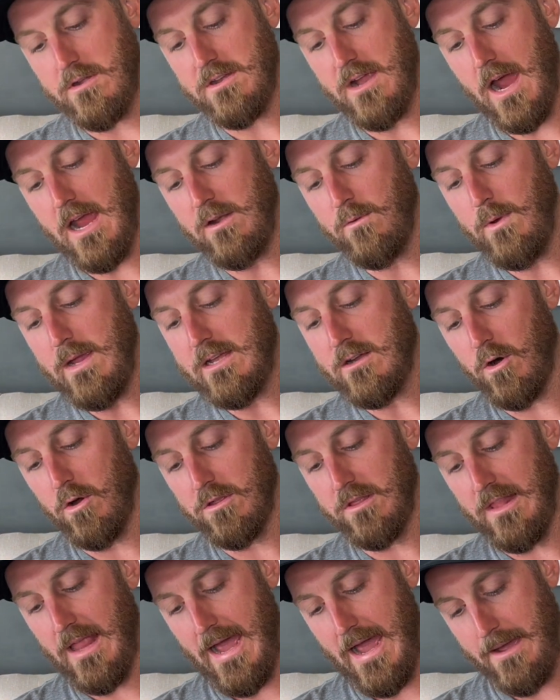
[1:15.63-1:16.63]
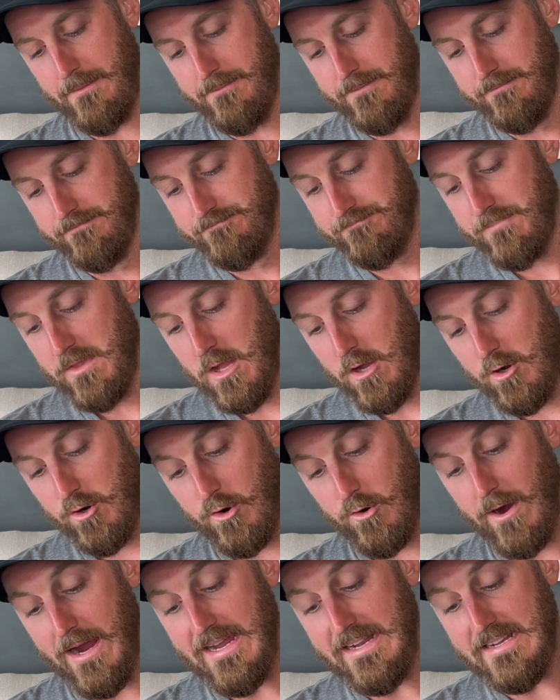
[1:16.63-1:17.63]
9-week-old lab,
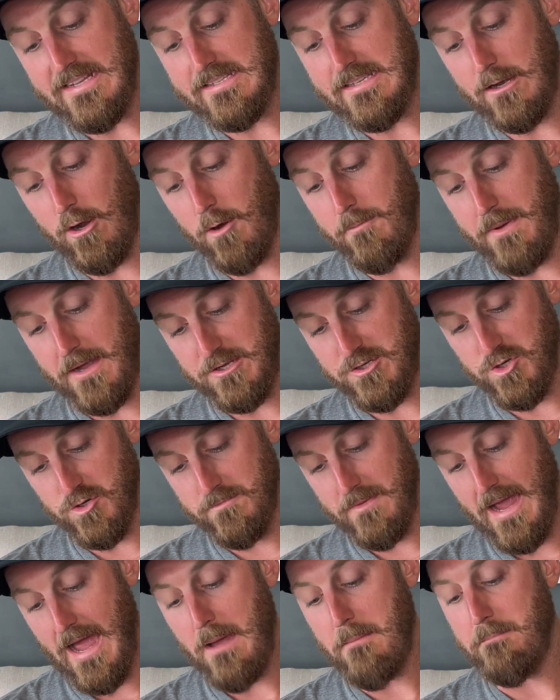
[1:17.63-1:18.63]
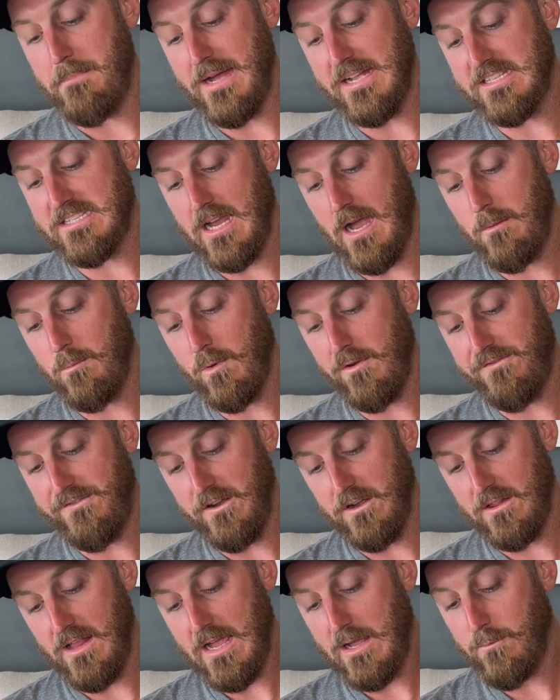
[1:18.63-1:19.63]
crate is in our bedroom. At bedtime, we
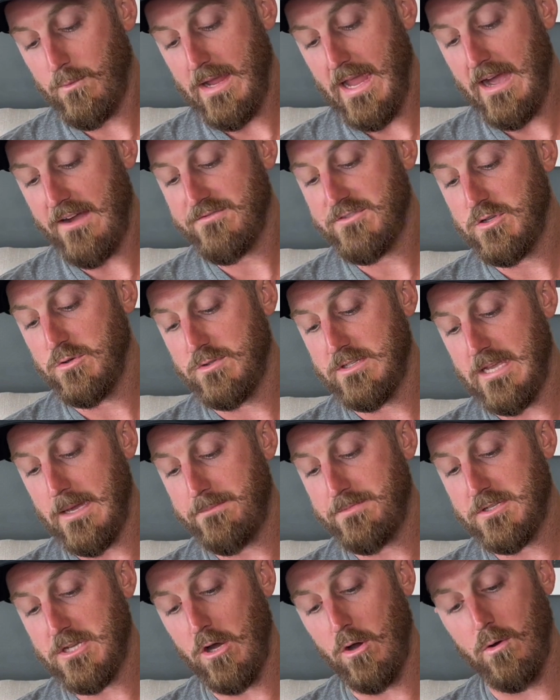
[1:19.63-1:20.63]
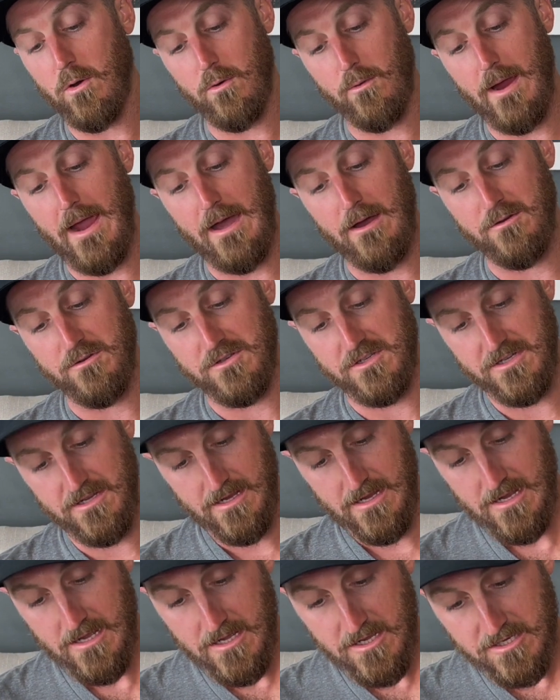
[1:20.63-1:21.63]
feel like we have to tiptoe around
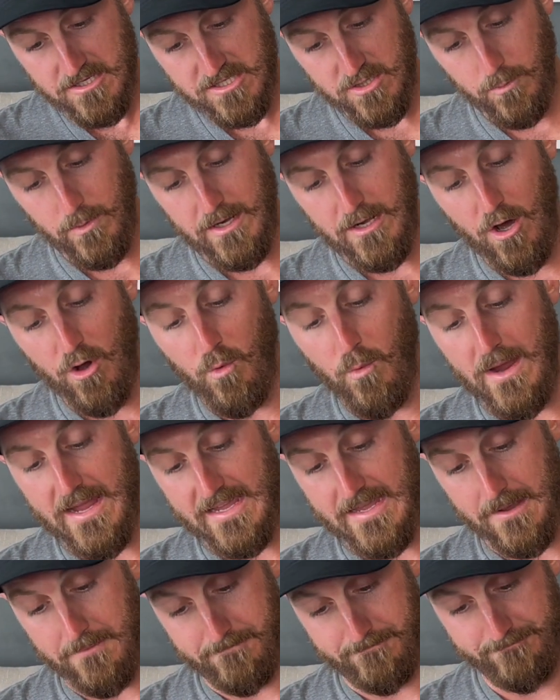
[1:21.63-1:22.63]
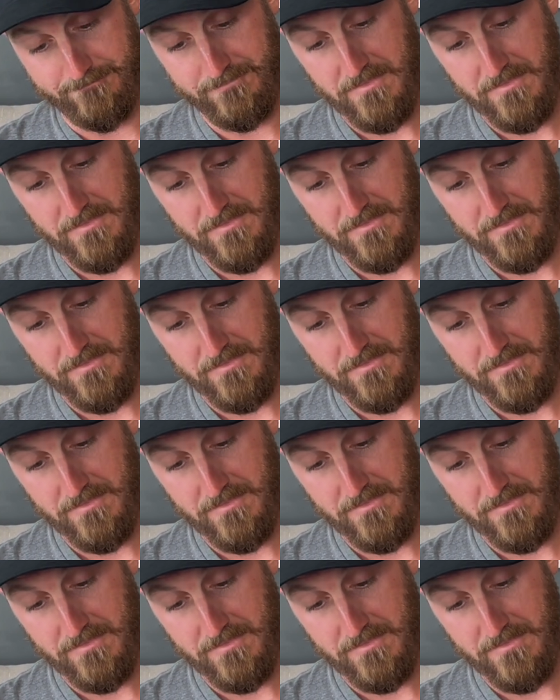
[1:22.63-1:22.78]
so we don't wake him.